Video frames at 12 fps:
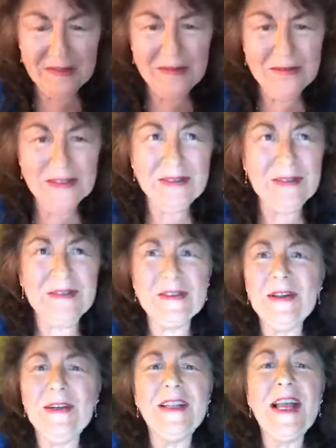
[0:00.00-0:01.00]
what are those
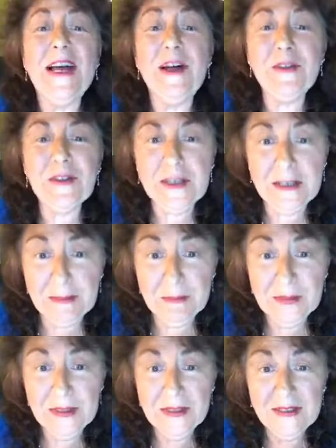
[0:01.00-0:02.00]
called, Health
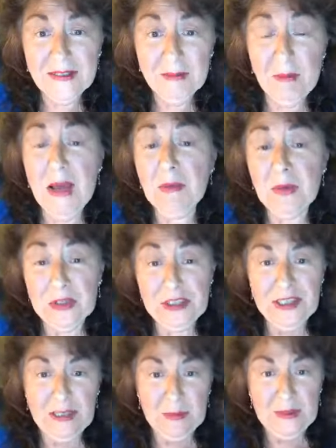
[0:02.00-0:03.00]
Club
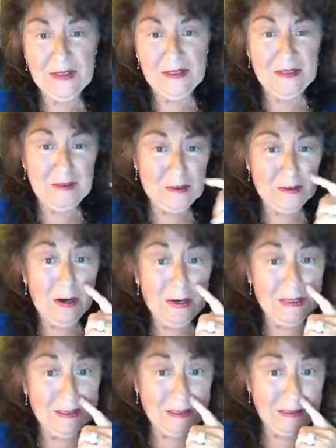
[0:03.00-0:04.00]
memberships,
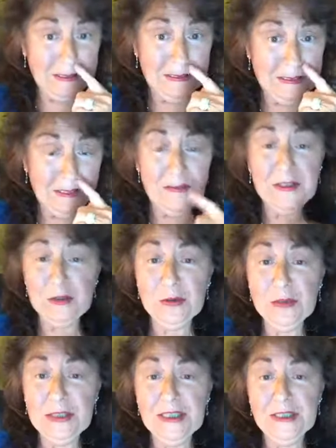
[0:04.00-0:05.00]
starting every new
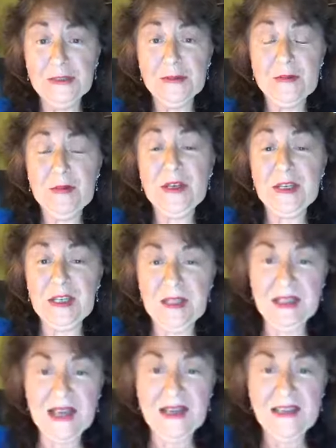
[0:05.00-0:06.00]
year thinking
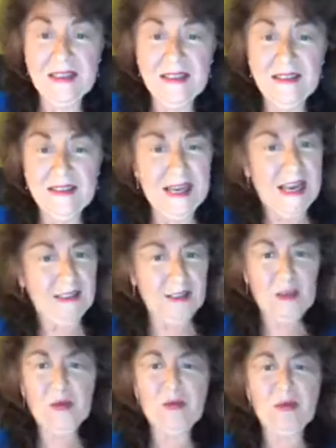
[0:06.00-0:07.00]
that, yeah, this
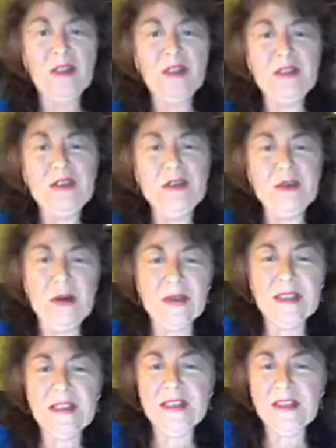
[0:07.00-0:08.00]
is what I'm going to do all
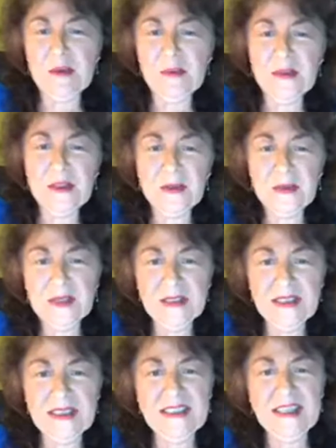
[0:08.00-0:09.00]
year. I'm going to
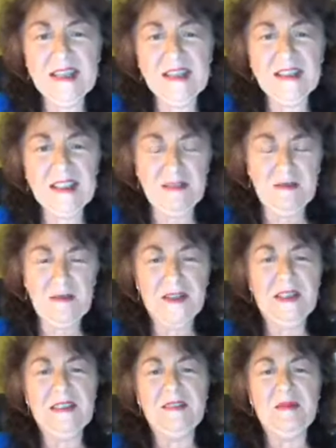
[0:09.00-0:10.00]
really get
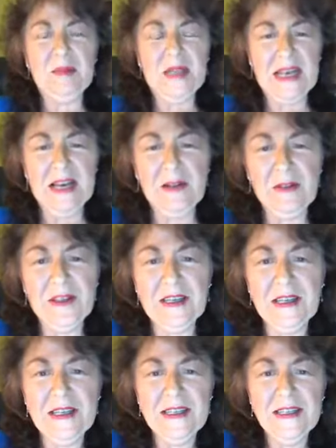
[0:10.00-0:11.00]
fit and be
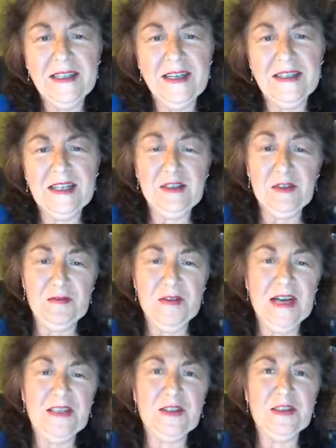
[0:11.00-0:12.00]
healthy. And then you
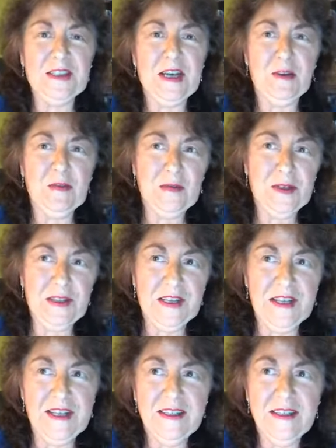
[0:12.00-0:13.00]
find yourself with
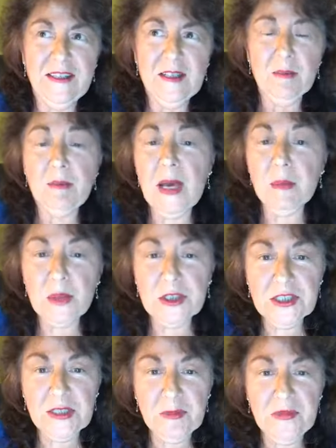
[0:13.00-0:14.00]
a
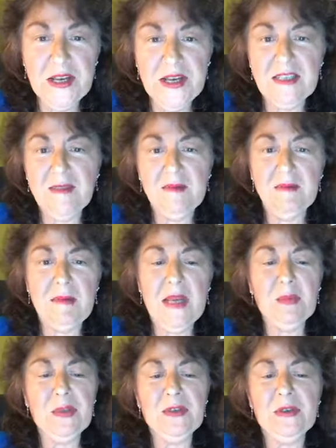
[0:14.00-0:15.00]
membership that
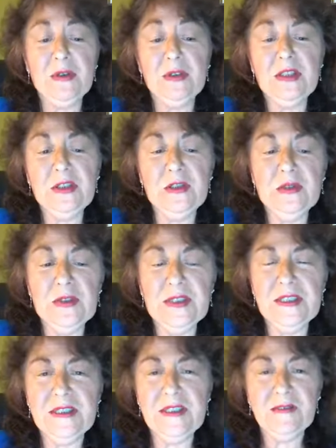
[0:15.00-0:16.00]
maybe you only used
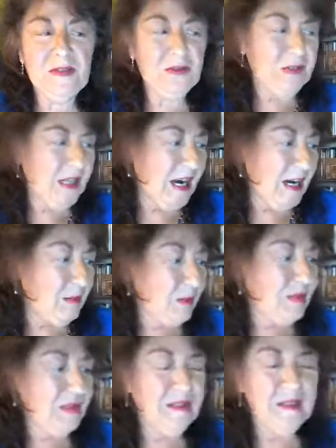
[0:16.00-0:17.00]
a few
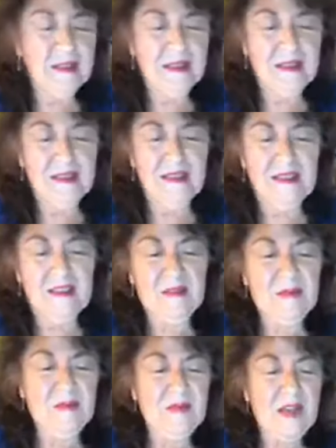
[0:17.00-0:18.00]
times.
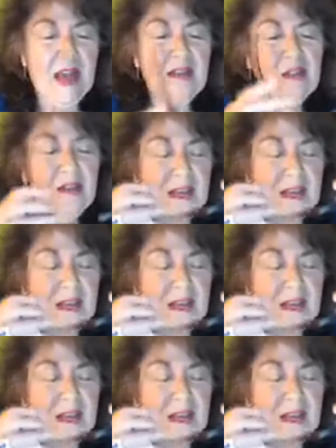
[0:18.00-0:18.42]
I know